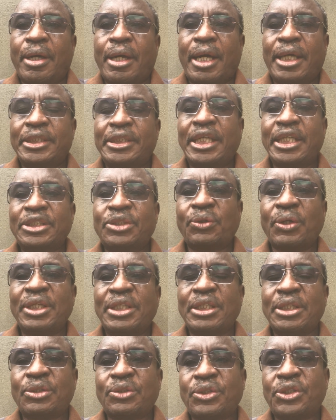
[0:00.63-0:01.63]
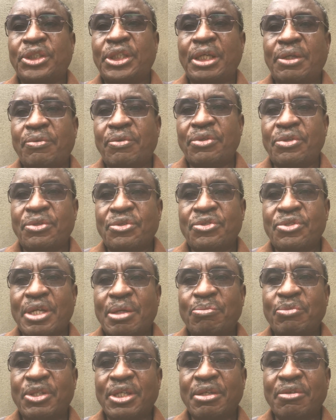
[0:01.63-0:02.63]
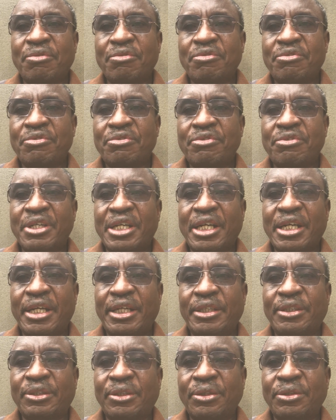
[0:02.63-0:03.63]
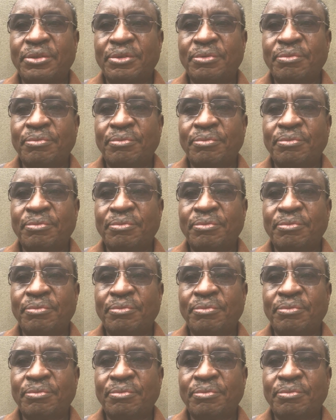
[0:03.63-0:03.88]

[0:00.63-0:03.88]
I just wanted to share with you something very little,